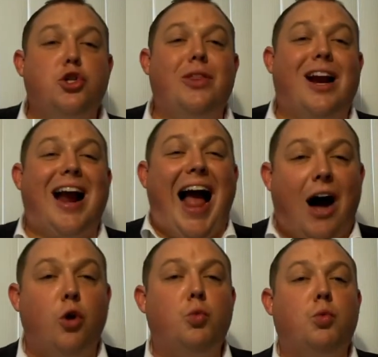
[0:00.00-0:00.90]
to their
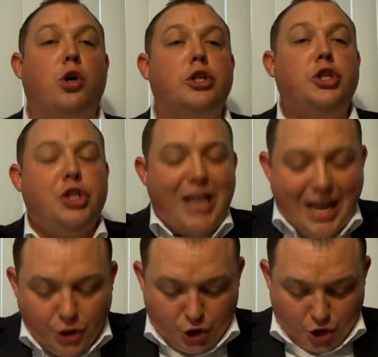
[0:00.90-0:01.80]
outward
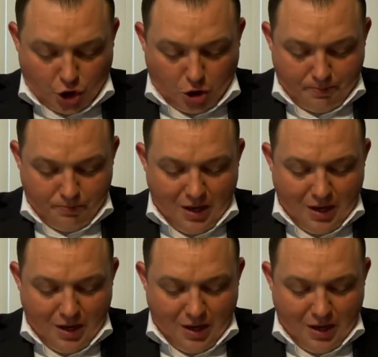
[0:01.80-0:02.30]
gesture,